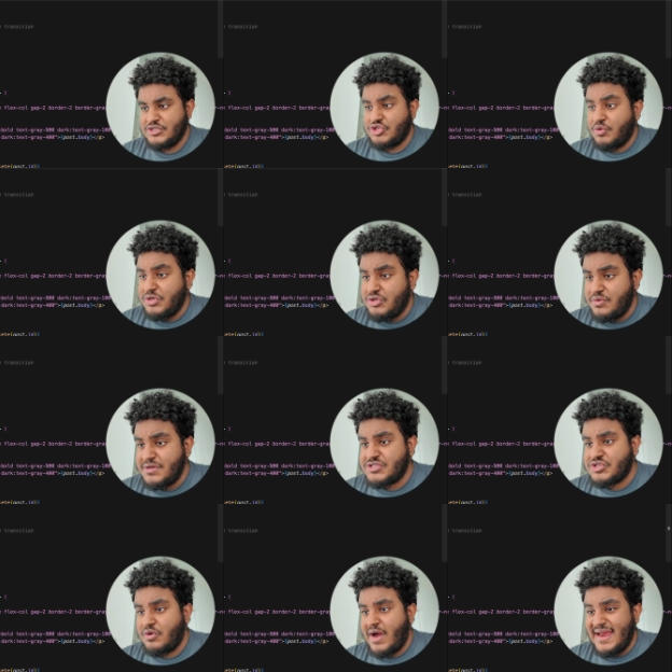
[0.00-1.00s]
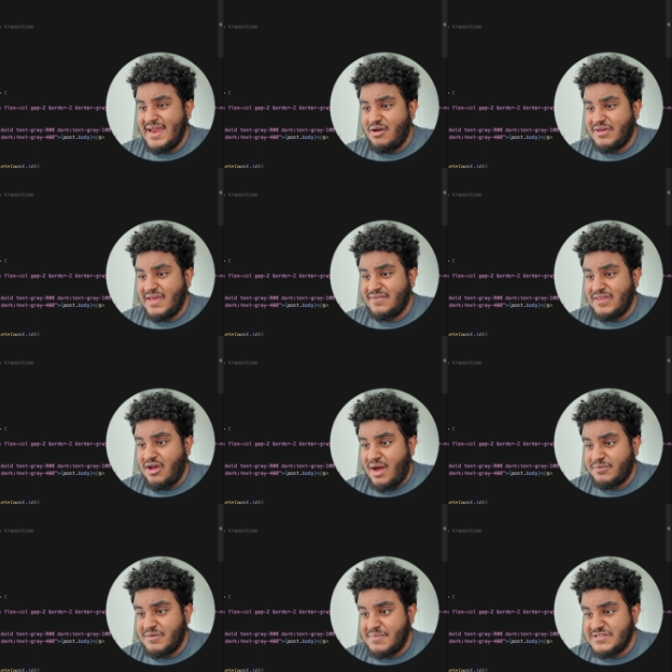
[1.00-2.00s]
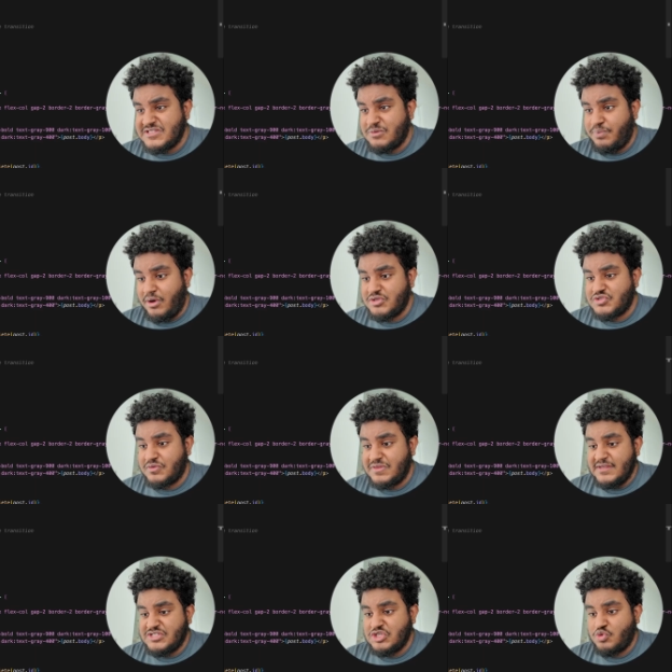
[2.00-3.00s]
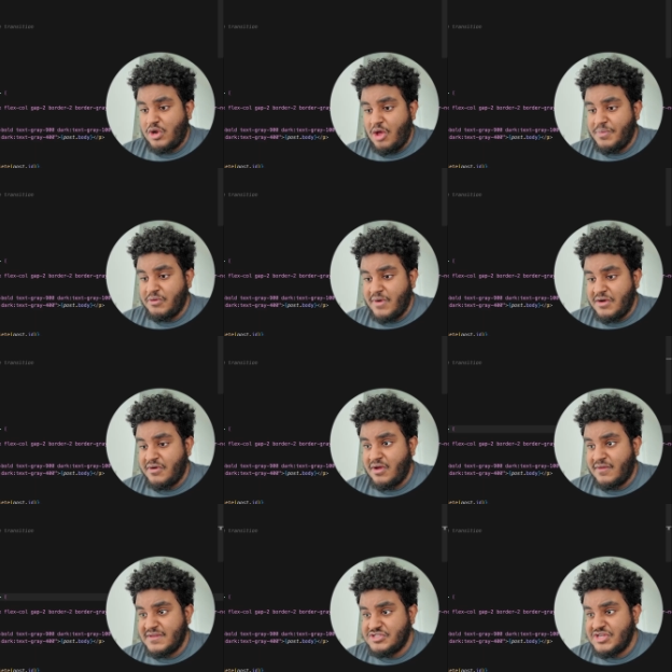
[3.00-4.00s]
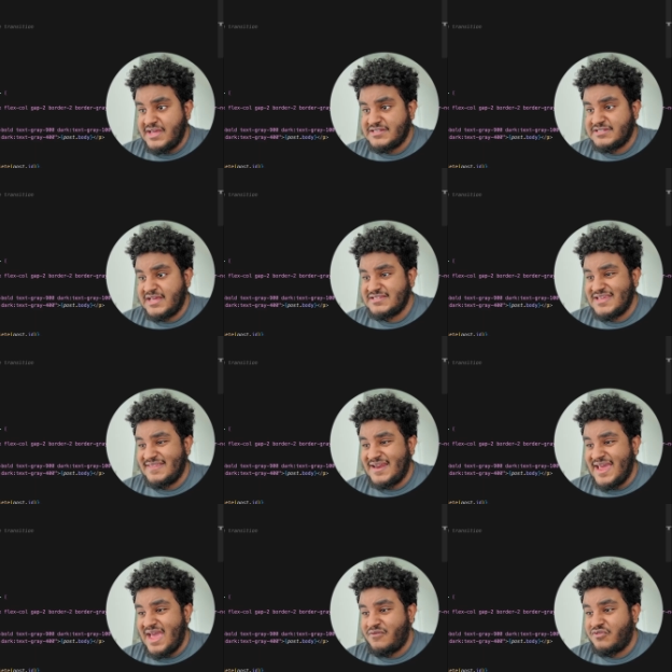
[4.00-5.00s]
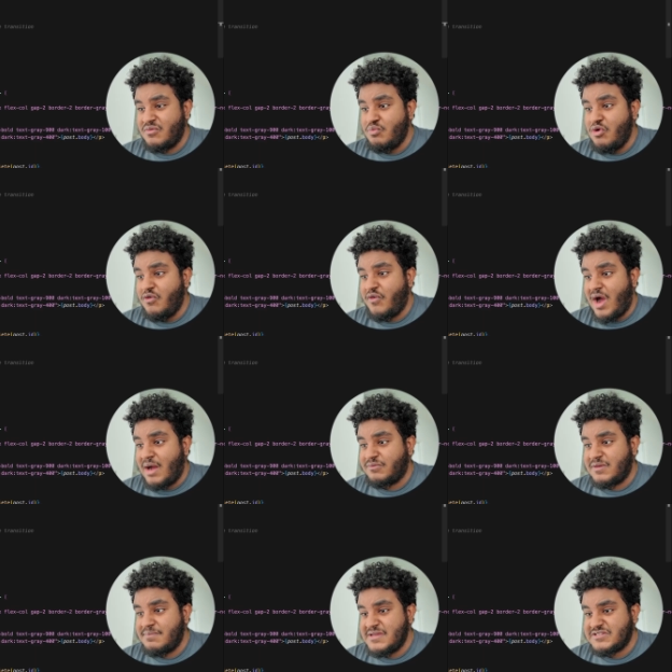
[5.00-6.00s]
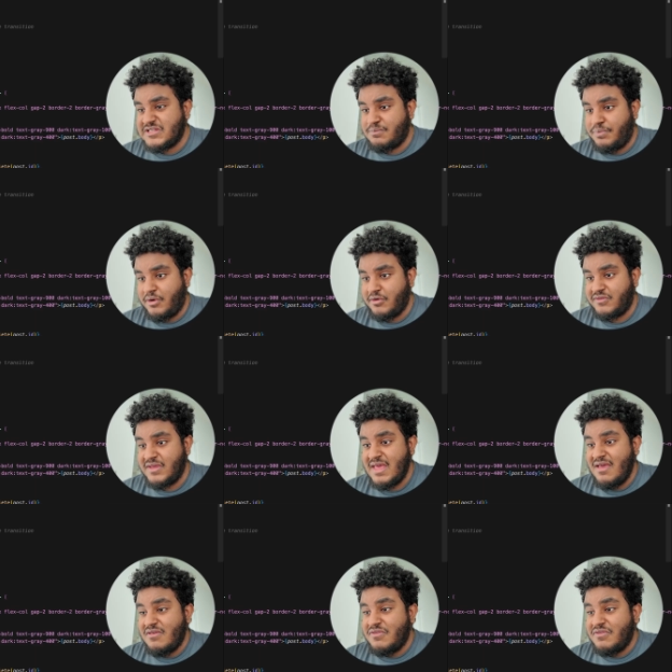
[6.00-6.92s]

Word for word: So in doing so, I now get the optimistic post, so this is what I'll be rendering on the JSX, and then I have remove optimistic post.